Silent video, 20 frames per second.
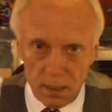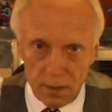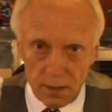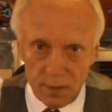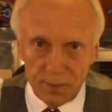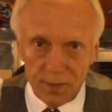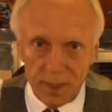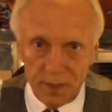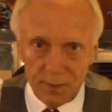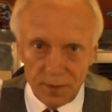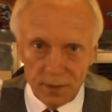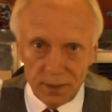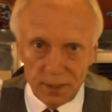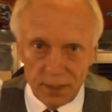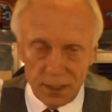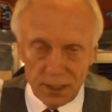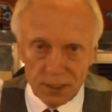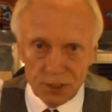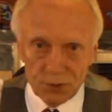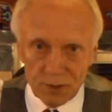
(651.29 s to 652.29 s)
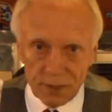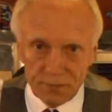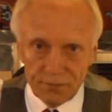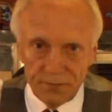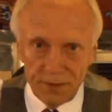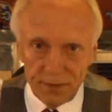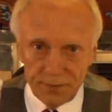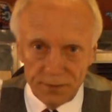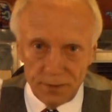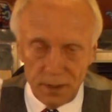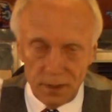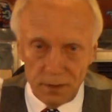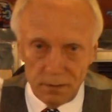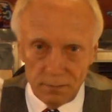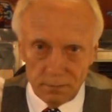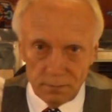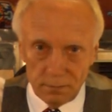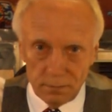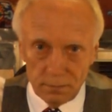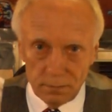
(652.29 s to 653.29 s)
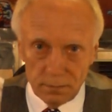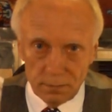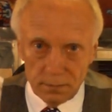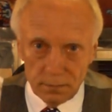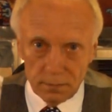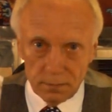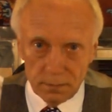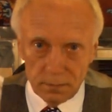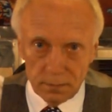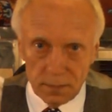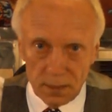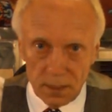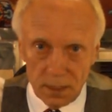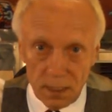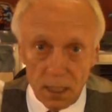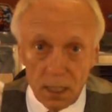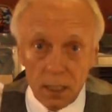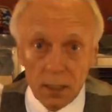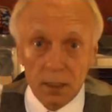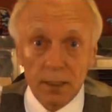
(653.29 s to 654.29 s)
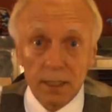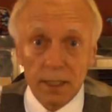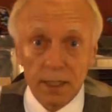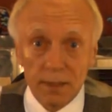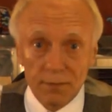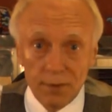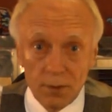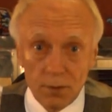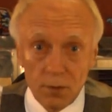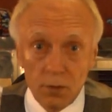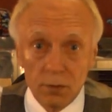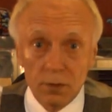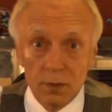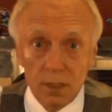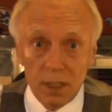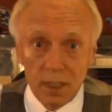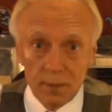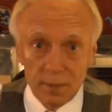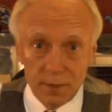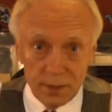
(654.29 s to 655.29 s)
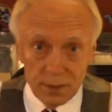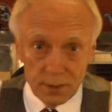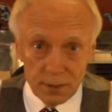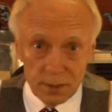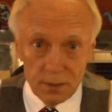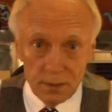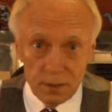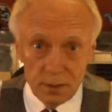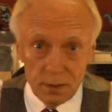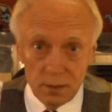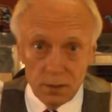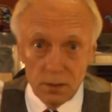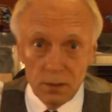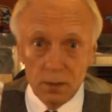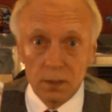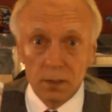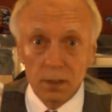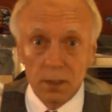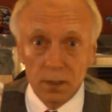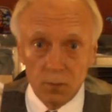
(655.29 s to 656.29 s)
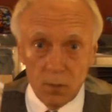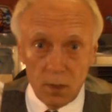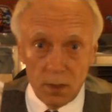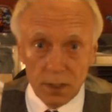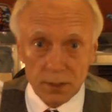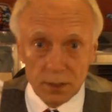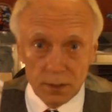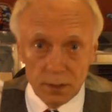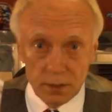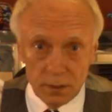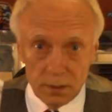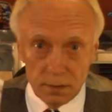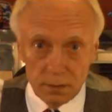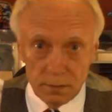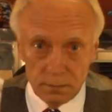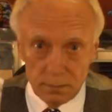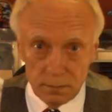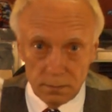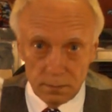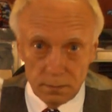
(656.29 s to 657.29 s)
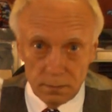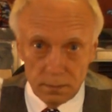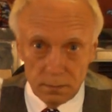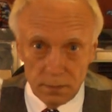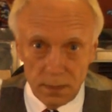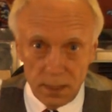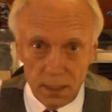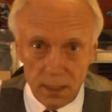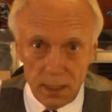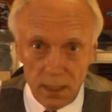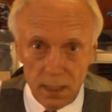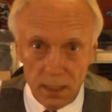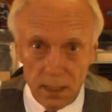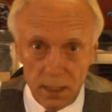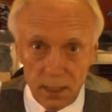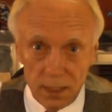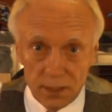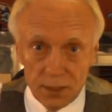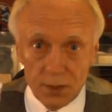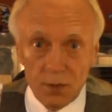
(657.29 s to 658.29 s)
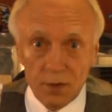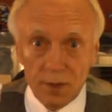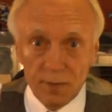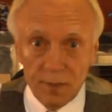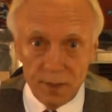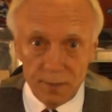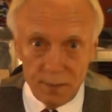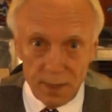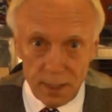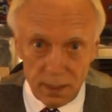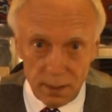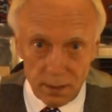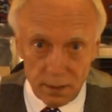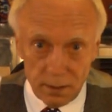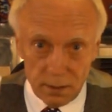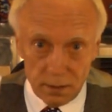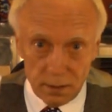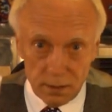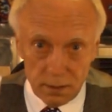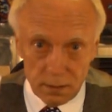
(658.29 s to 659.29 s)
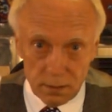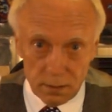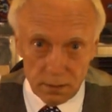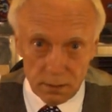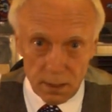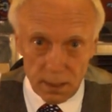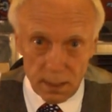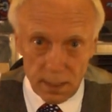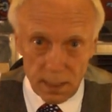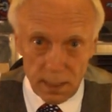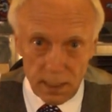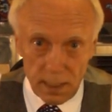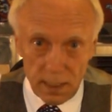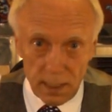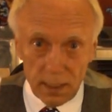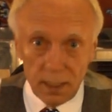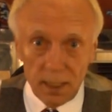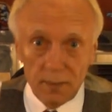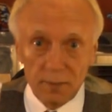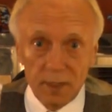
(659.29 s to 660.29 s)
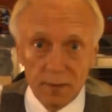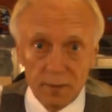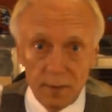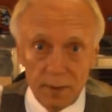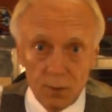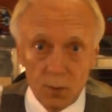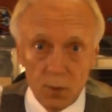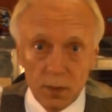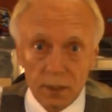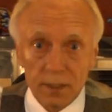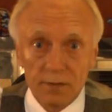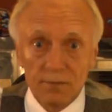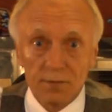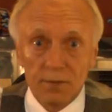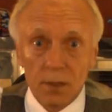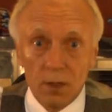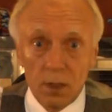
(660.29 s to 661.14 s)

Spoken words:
the people in District 50 are going to have their own lobbyist in Washington. It's going to be me. And I'm going to be working for